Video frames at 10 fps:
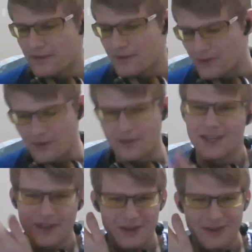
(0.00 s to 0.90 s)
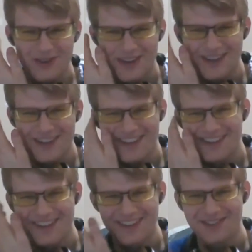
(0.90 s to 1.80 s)
Do have that touch, I
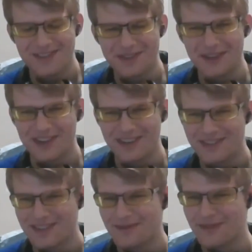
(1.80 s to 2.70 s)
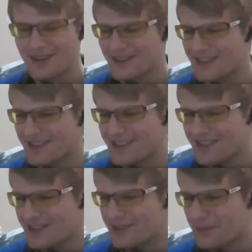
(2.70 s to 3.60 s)
was adjusting them there and got that
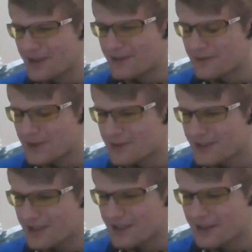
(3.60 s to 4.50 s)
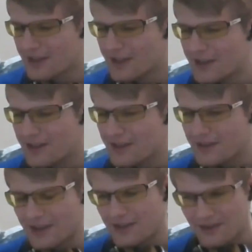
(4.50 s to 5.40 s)
touch to pause the music.
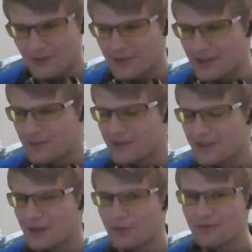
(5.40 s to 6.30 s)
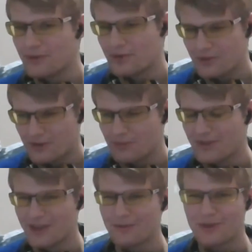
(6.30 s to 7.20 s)
Got double tap to skip, of course, triple
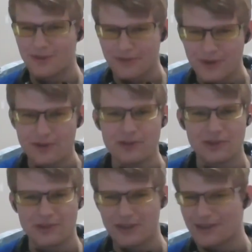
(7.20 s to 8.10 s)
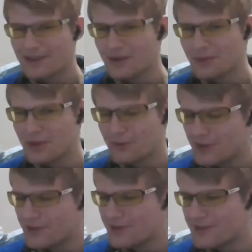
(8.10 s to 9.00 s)
tap to reverse, just like the
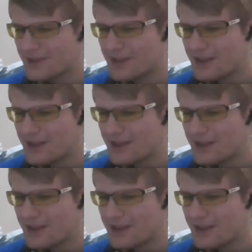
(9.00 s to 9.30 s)
W1s.